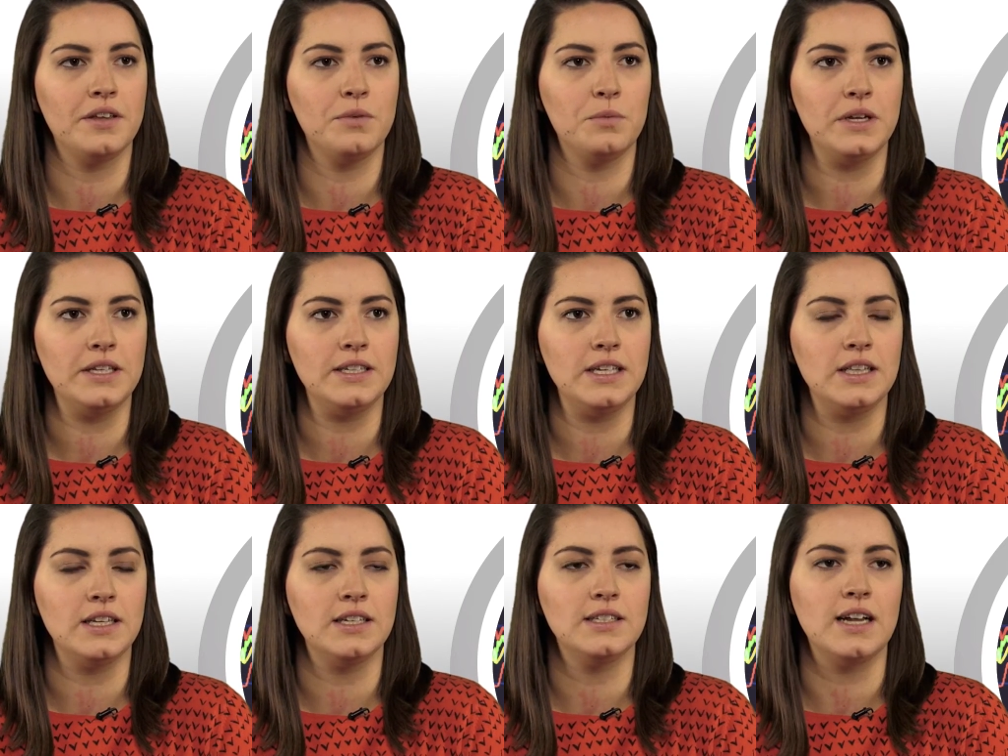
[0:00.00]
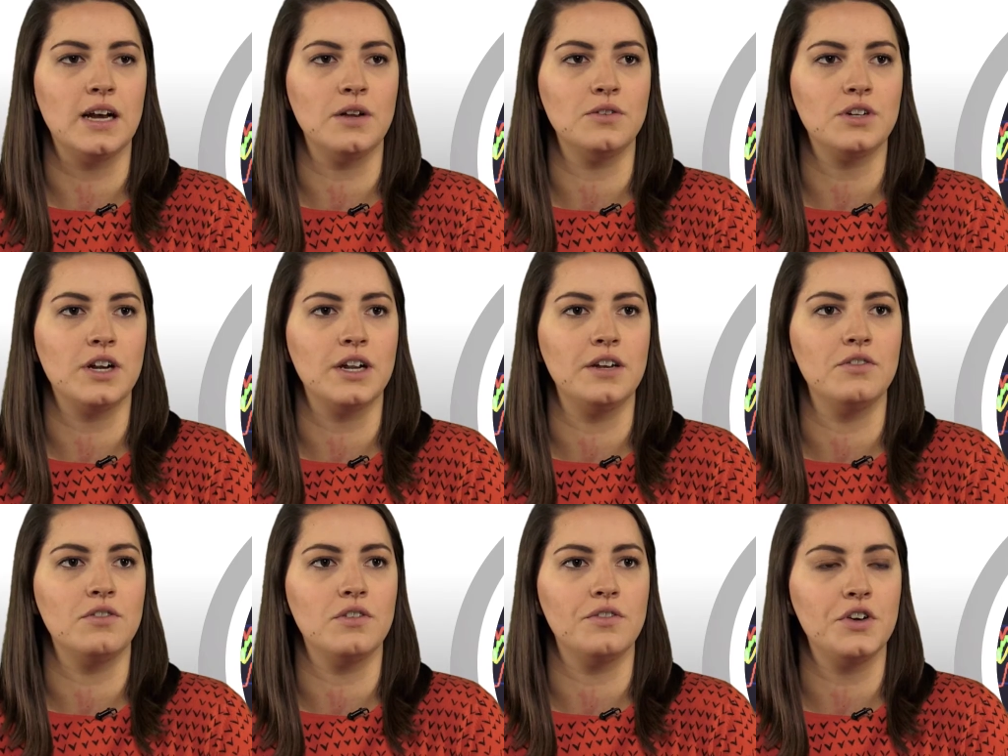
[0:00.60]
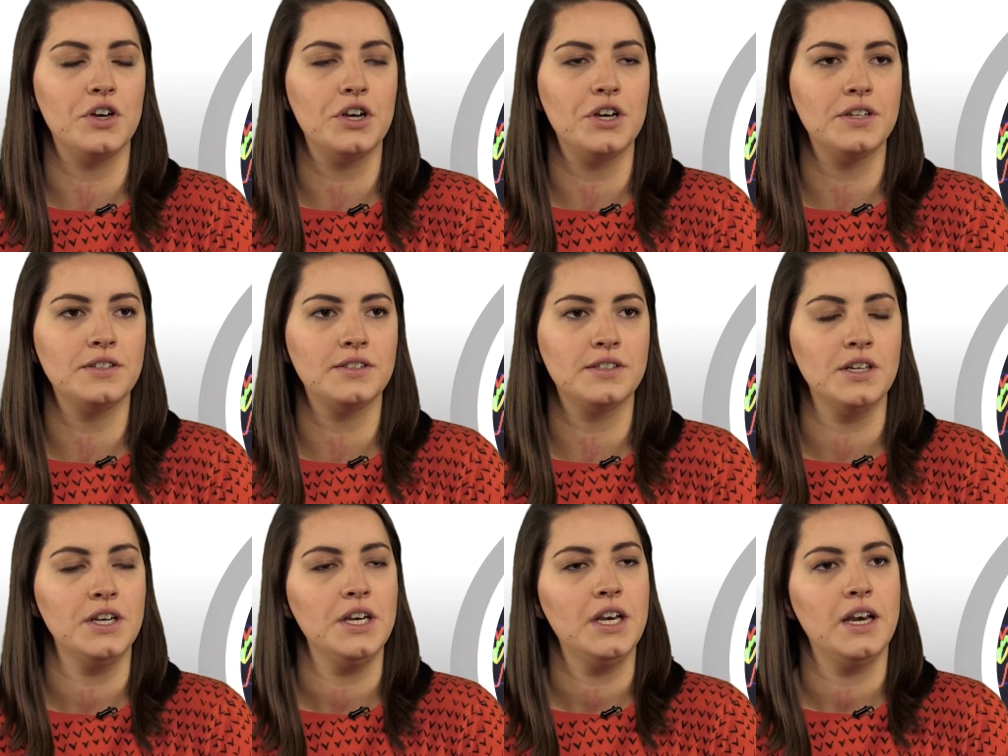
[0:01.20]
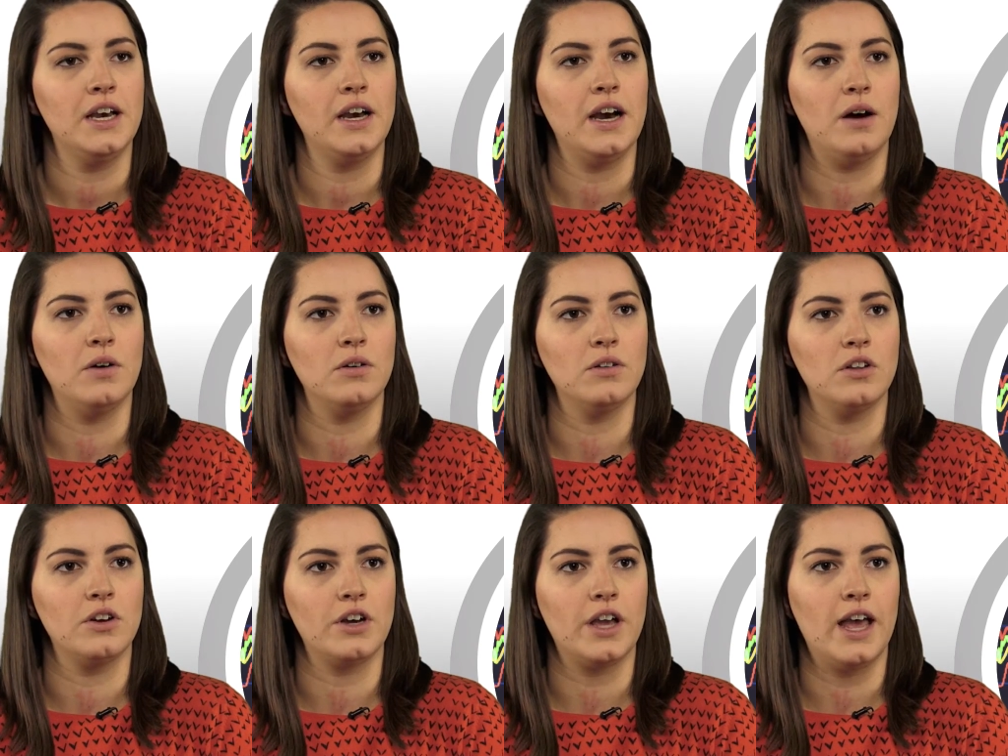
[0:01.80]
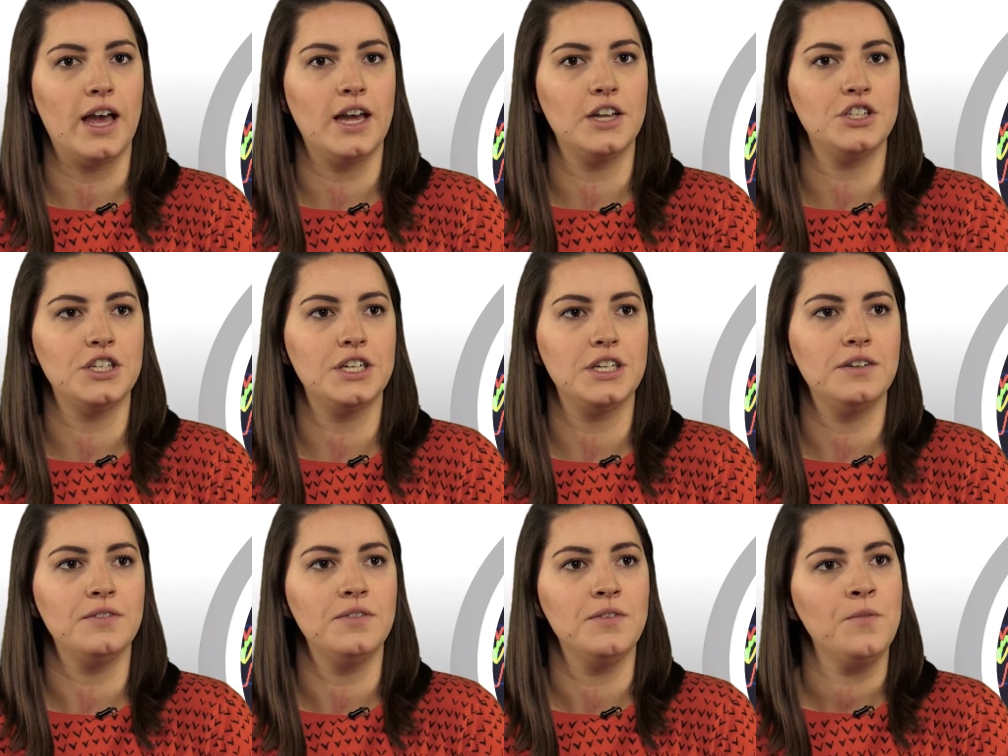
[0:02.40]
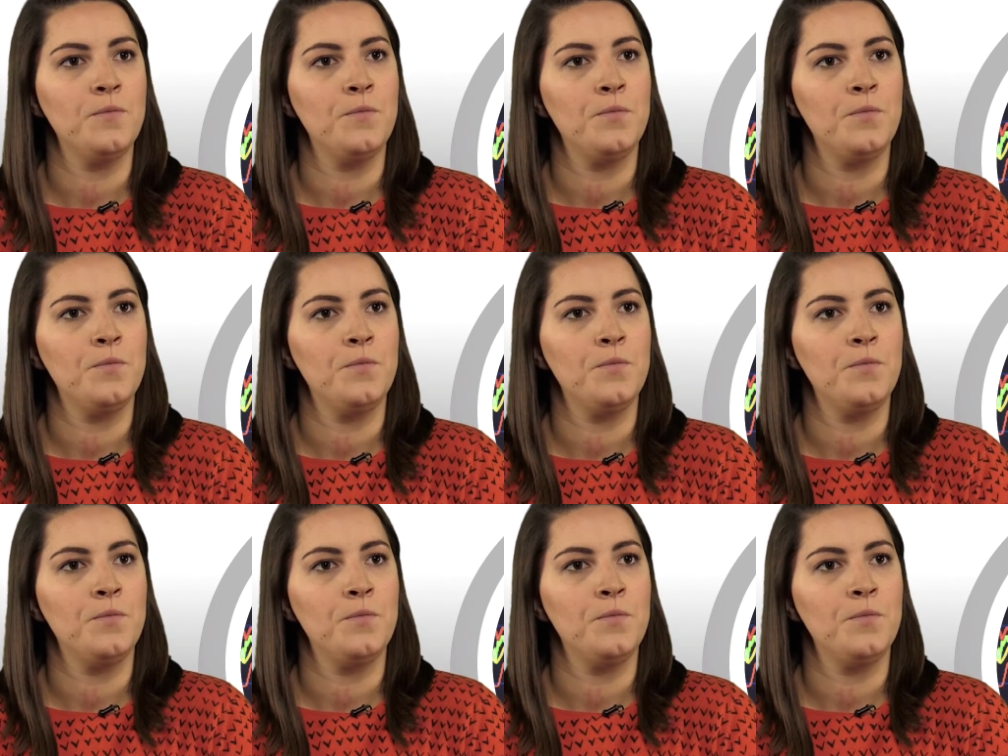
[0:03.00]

we see this downtrend reverse, I would look at hedging.